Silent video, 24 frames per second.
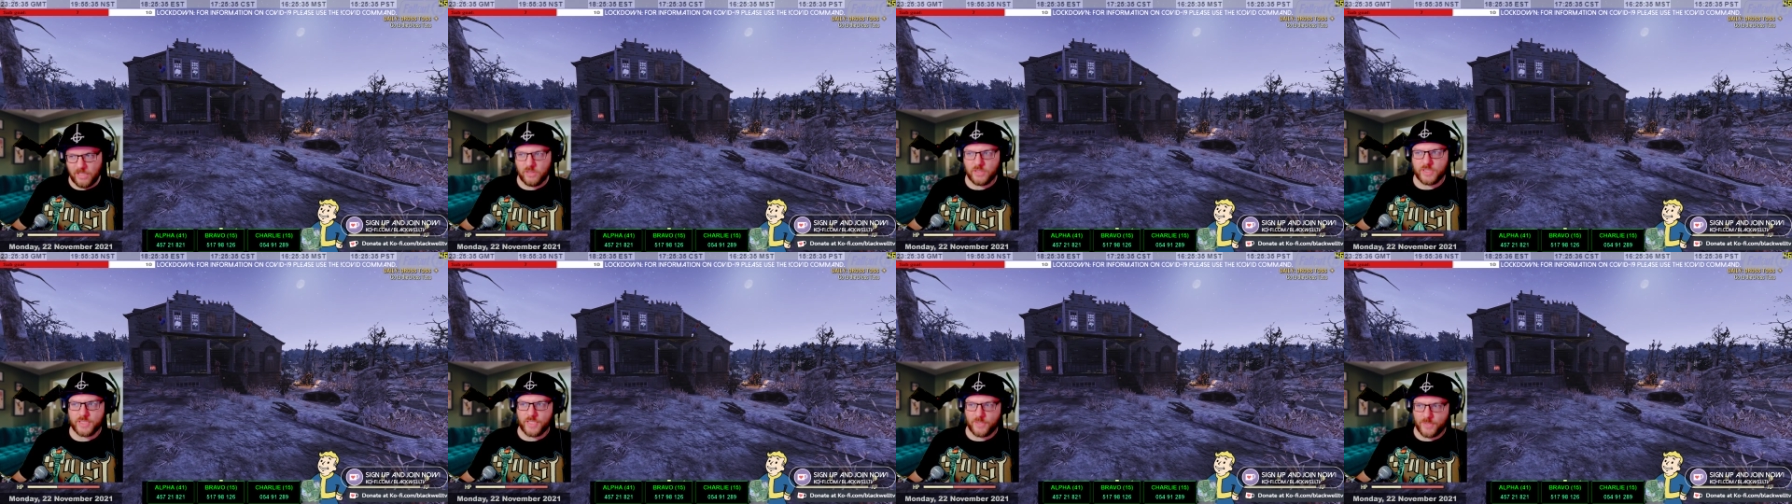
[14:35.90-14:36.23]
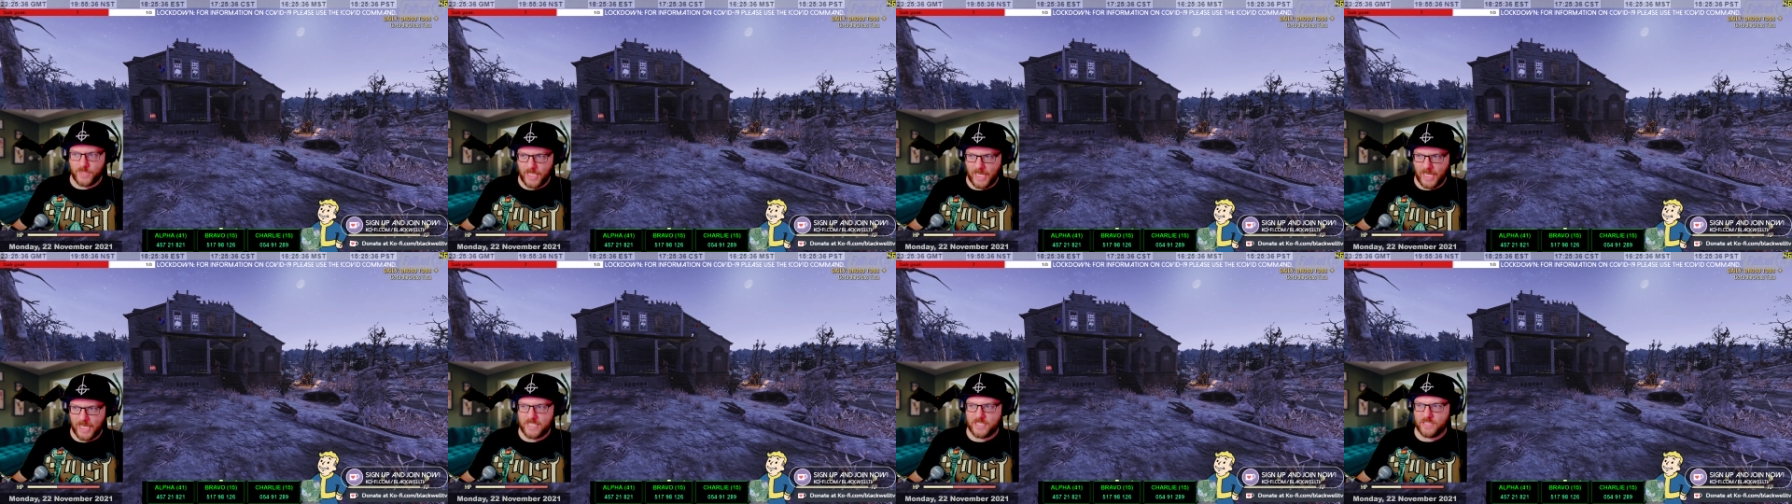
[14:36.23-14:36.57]

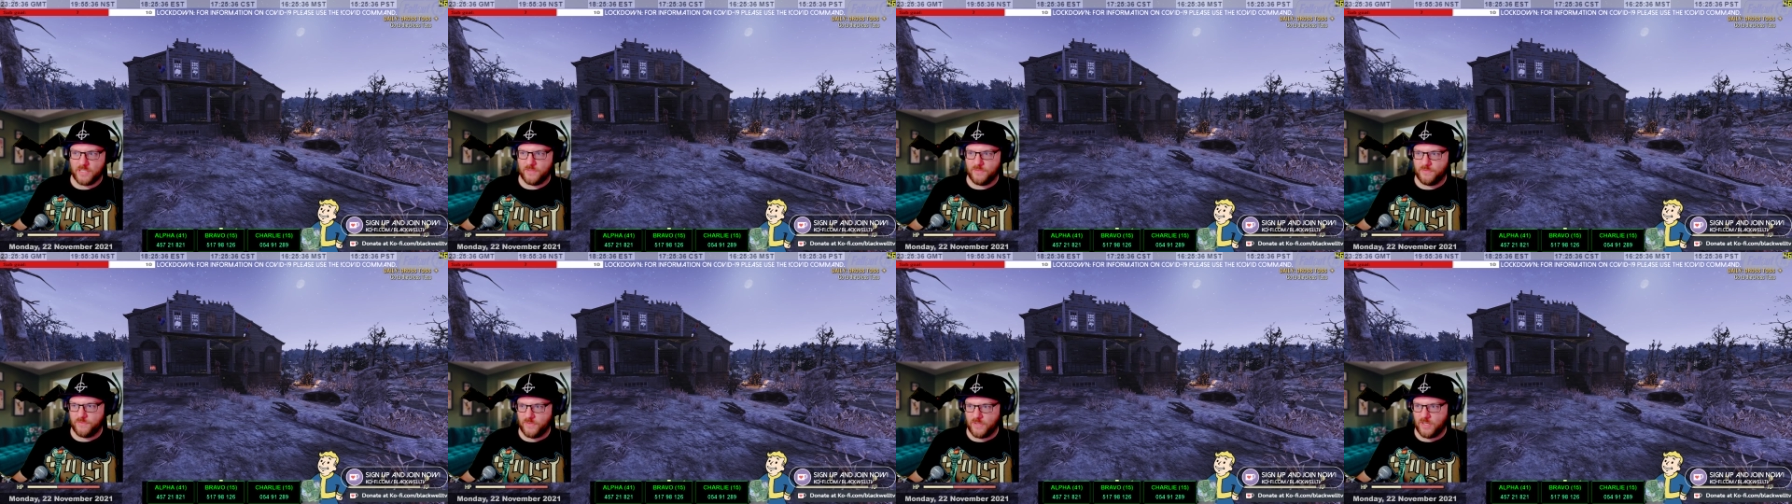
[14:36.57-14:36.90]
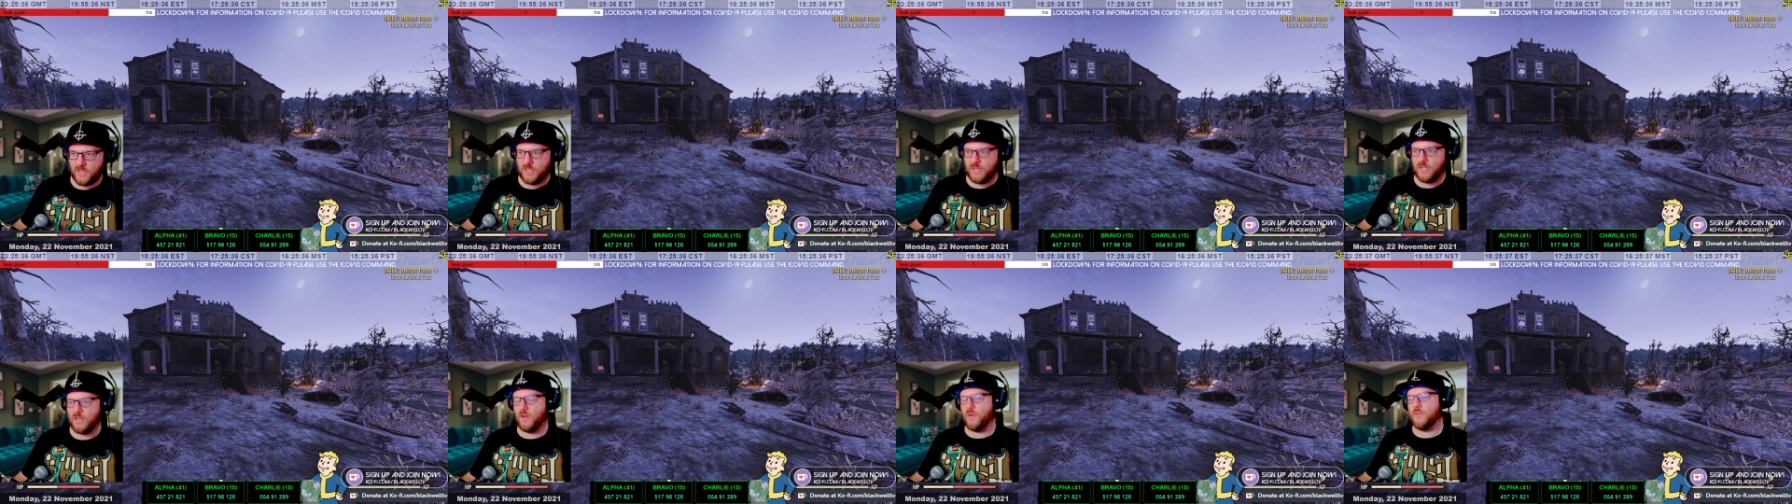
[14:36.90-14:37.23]
okay so
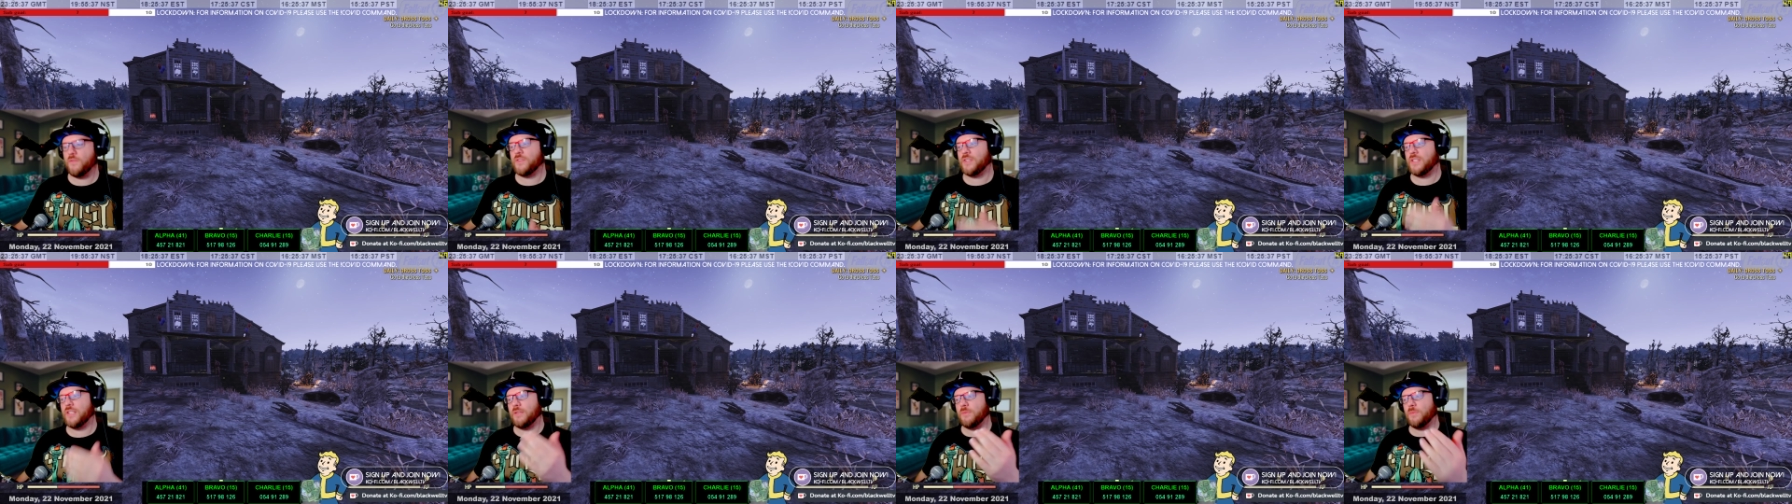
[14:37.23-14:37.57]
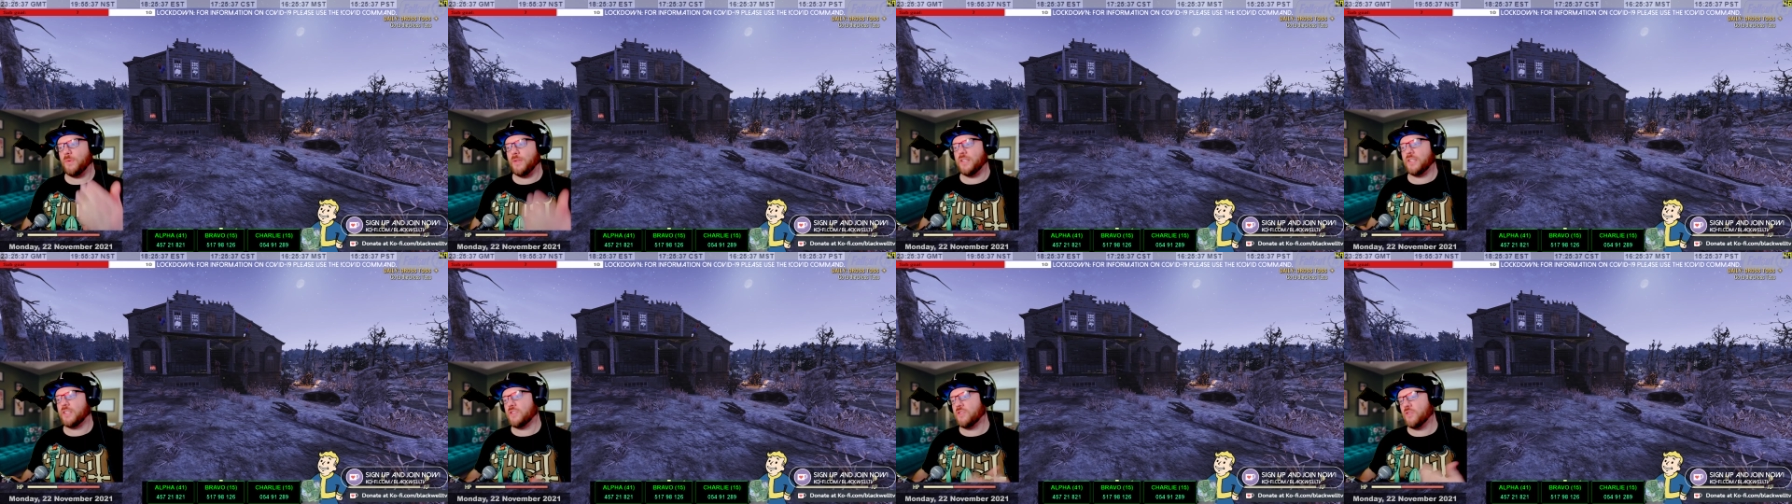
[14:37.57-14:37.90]
far. Obviously,
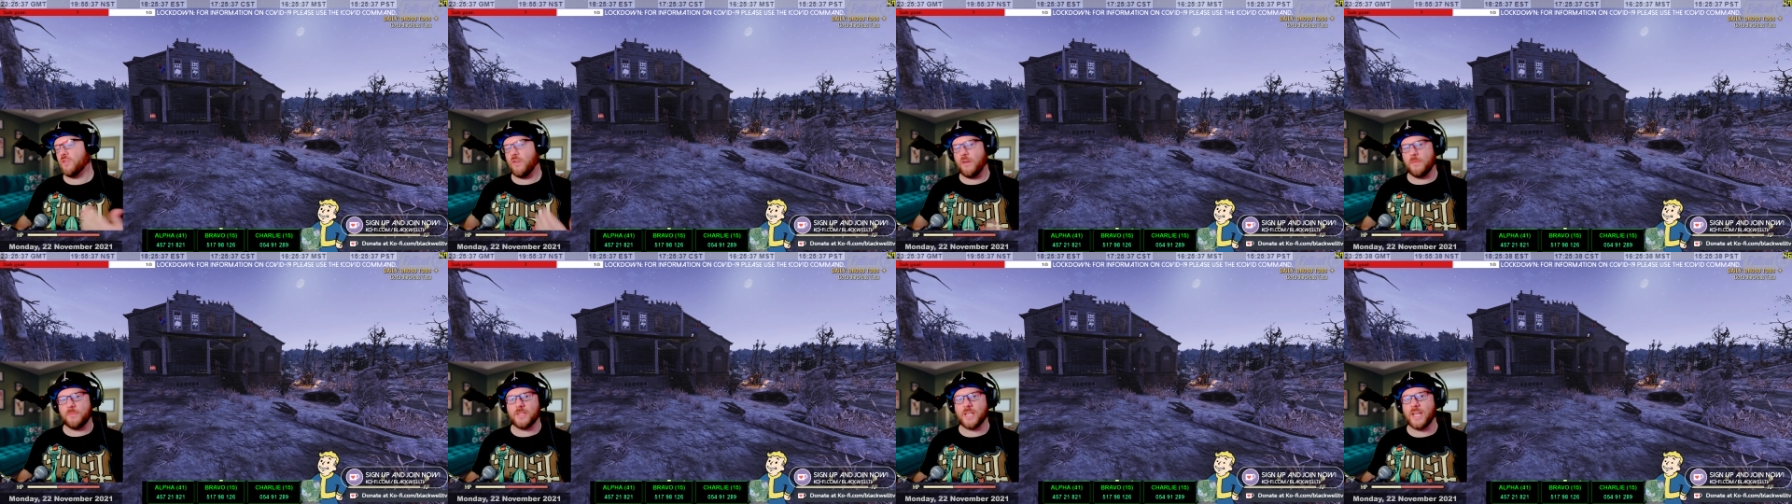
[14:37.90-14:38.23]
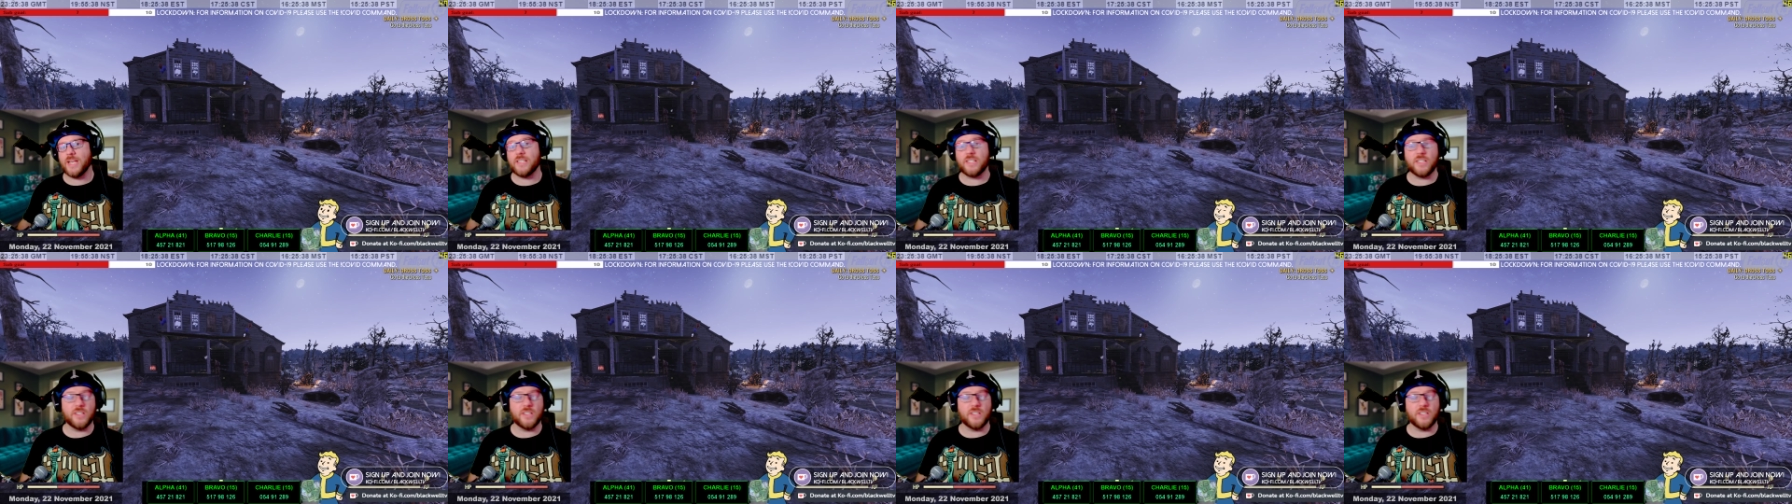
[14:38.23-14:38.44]
when the store updates